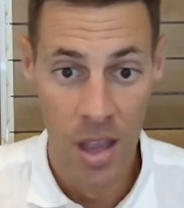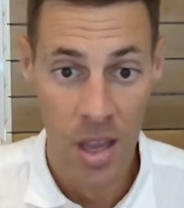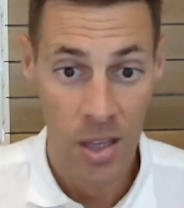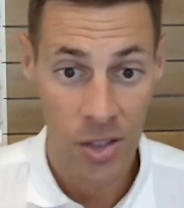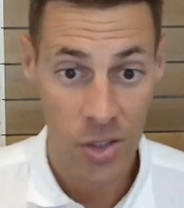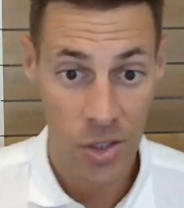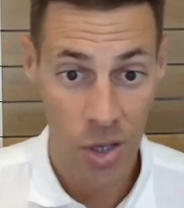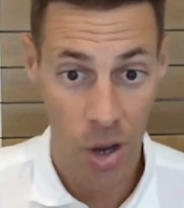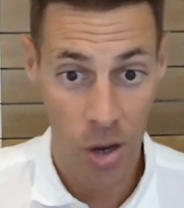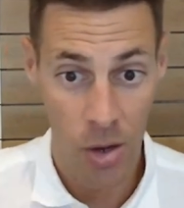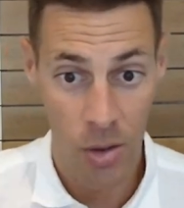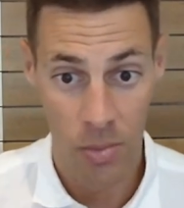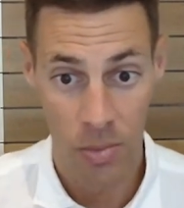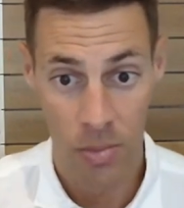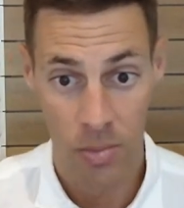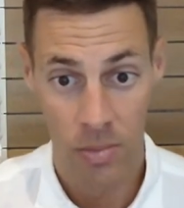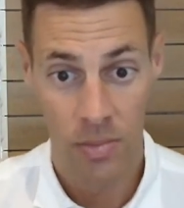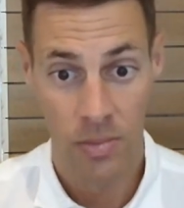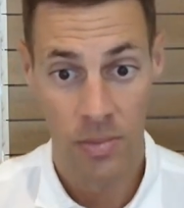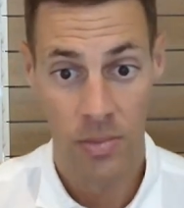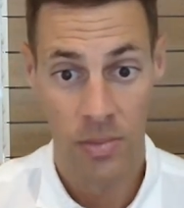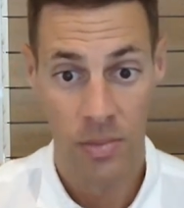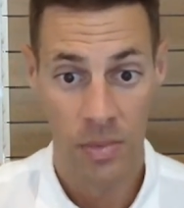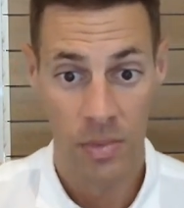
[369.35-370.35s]
So
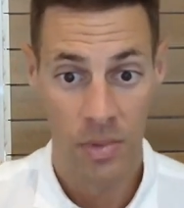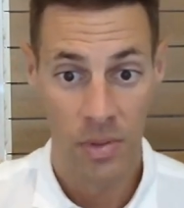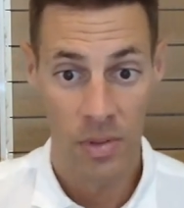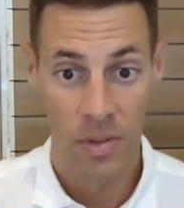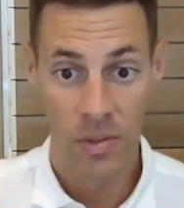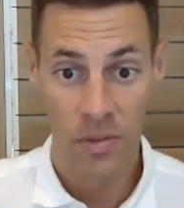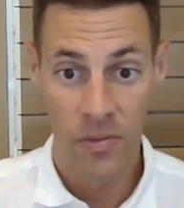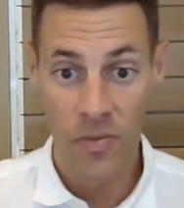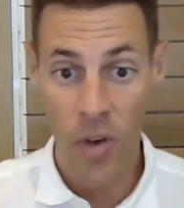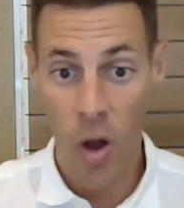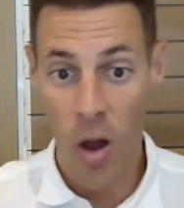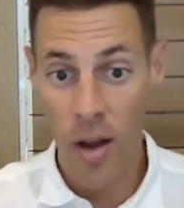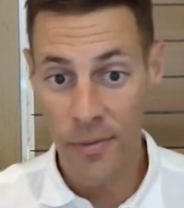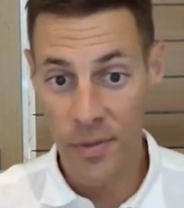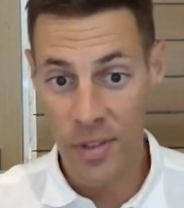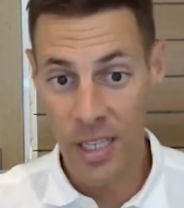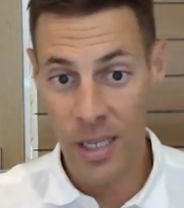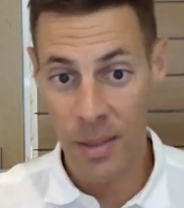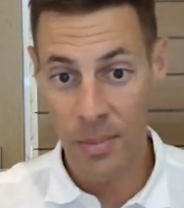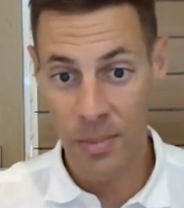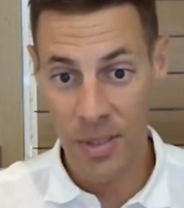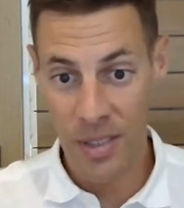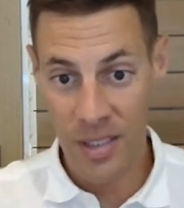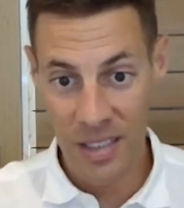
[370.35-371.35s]
5
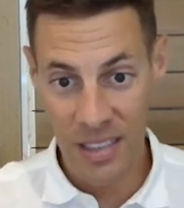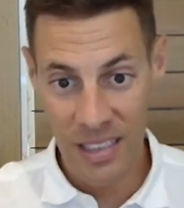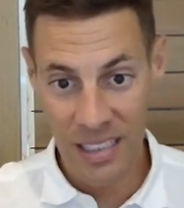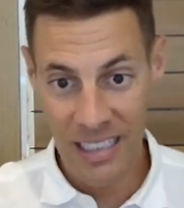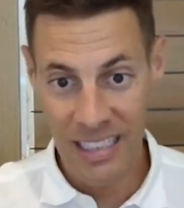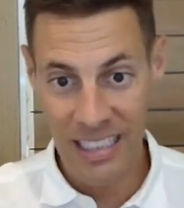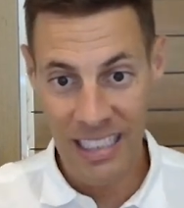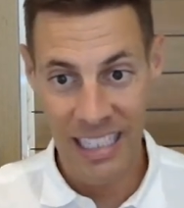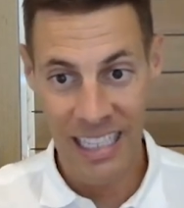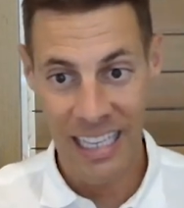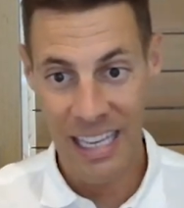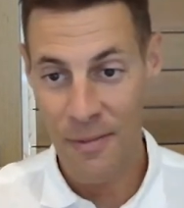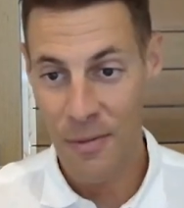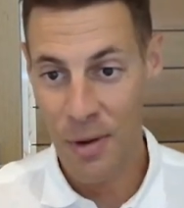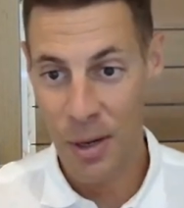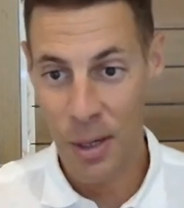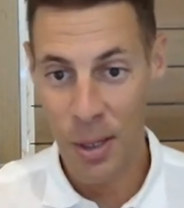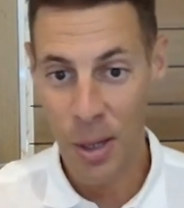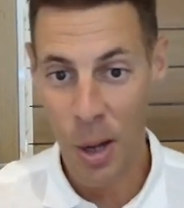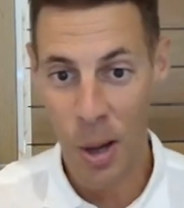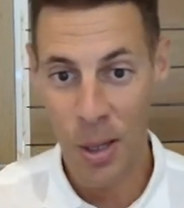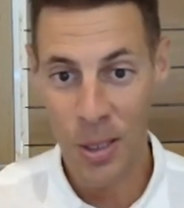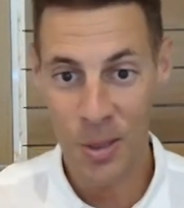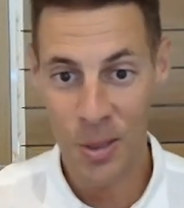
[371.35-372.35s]
tips. Everyone who
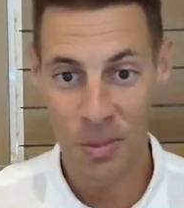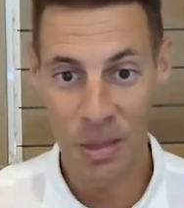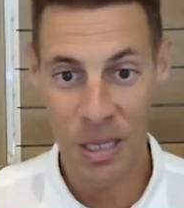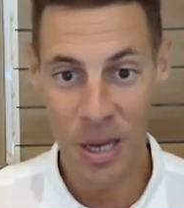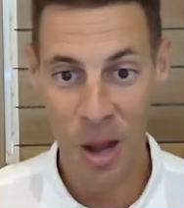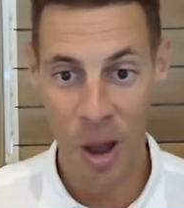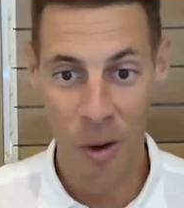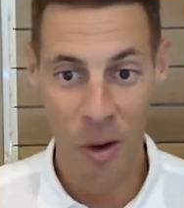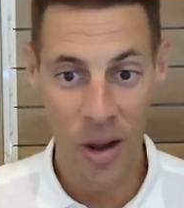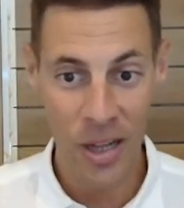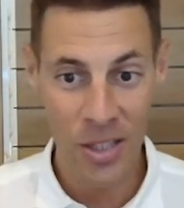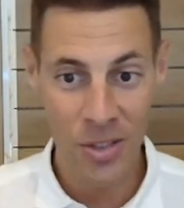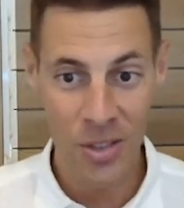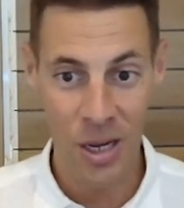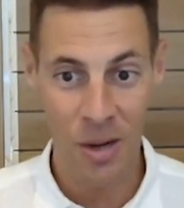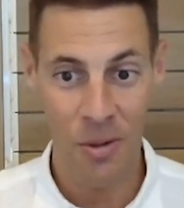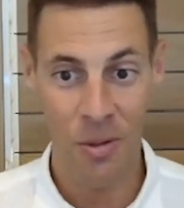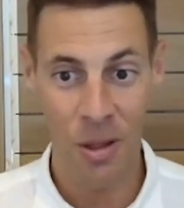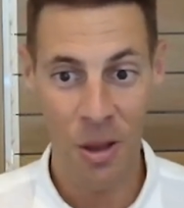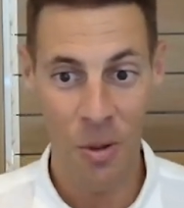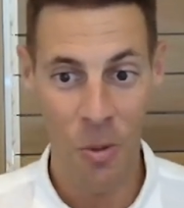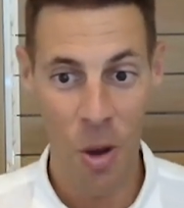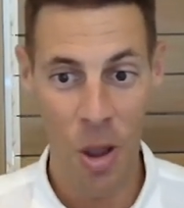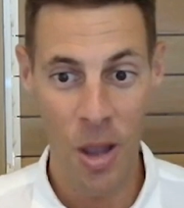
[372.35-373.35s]
knows me know I
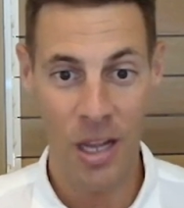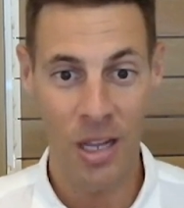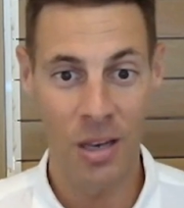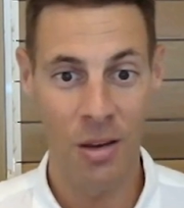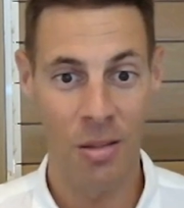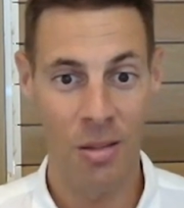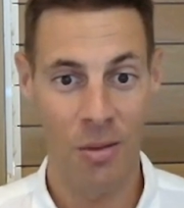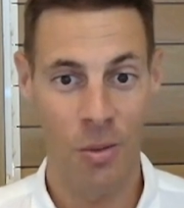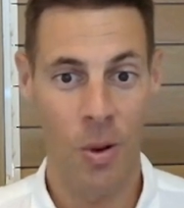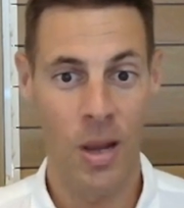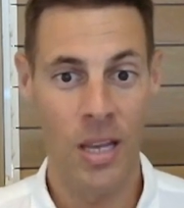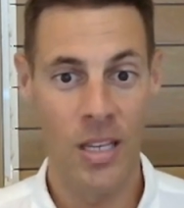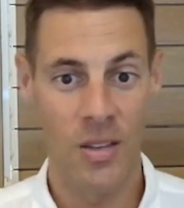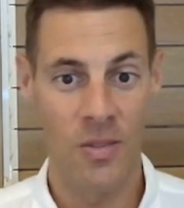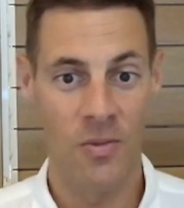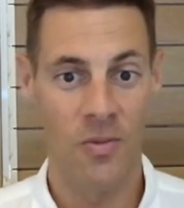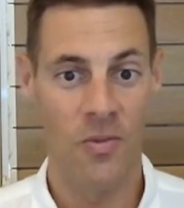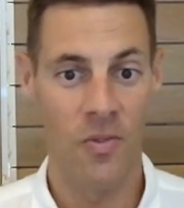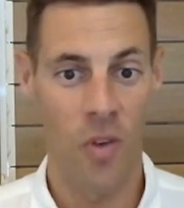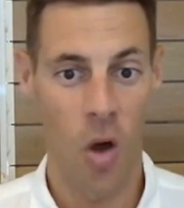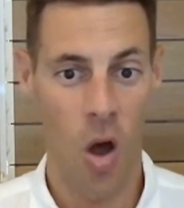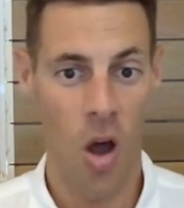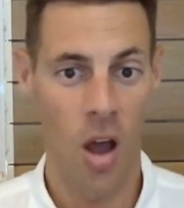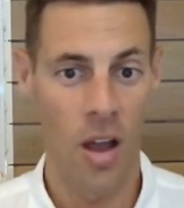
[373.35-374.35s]
generally work in 3s and
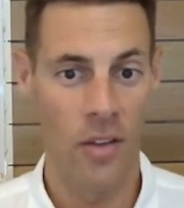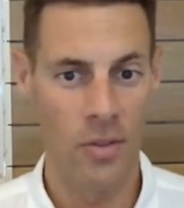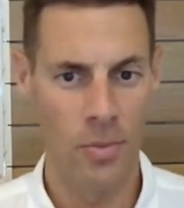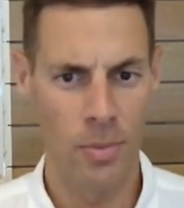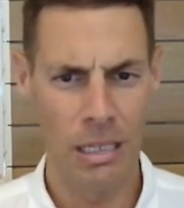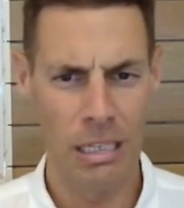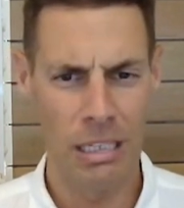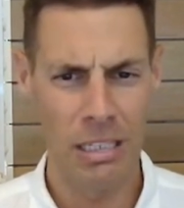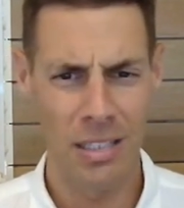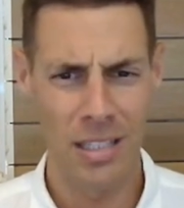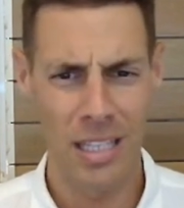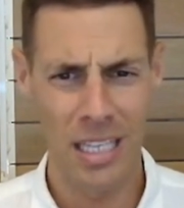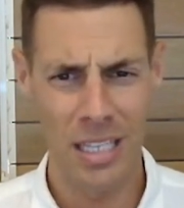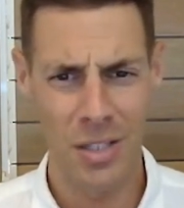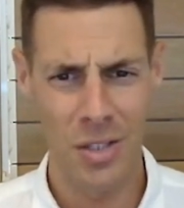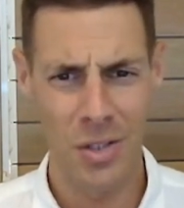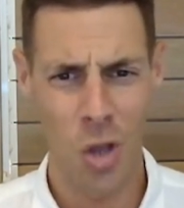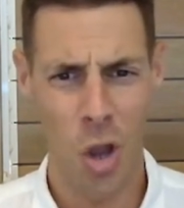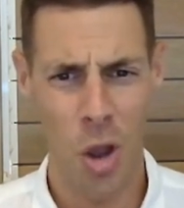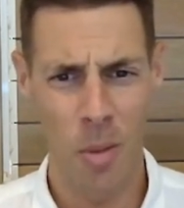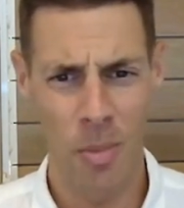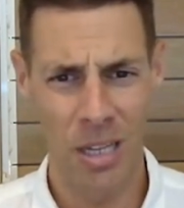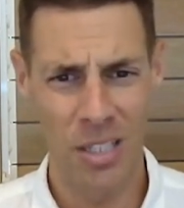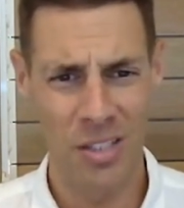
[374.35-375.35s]
5s because they're
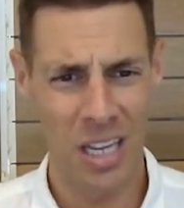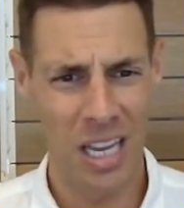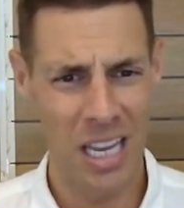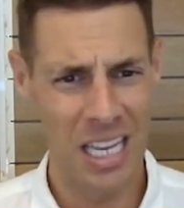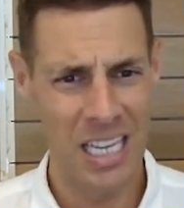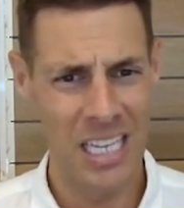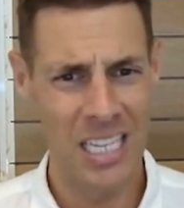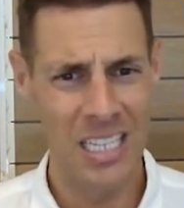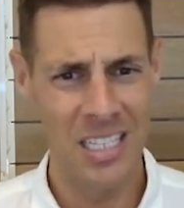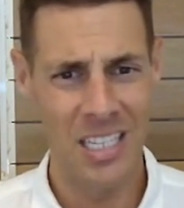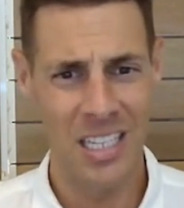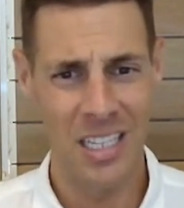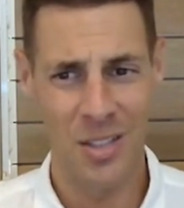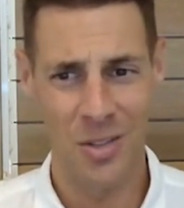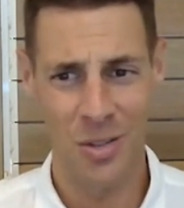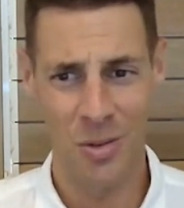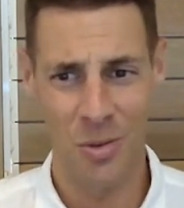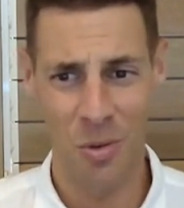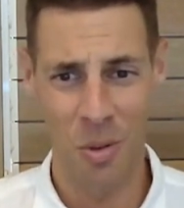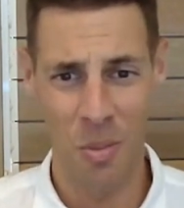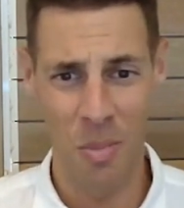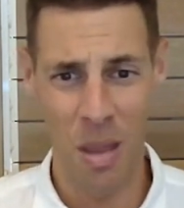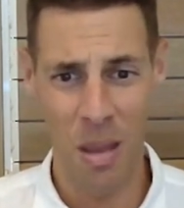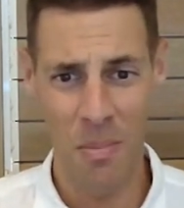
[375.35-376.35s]
so much easier to
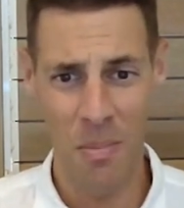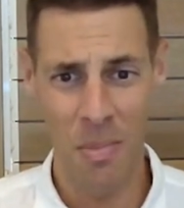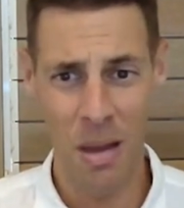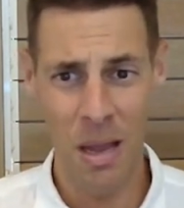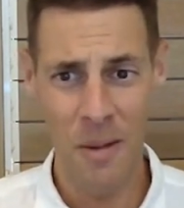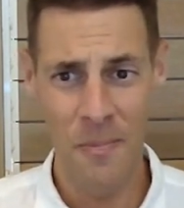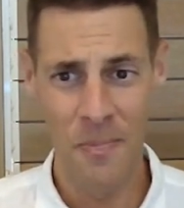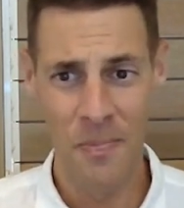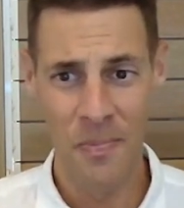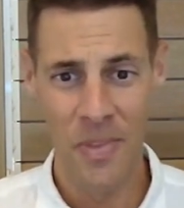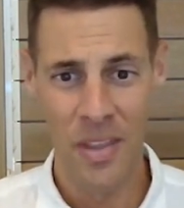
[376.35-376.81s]
remember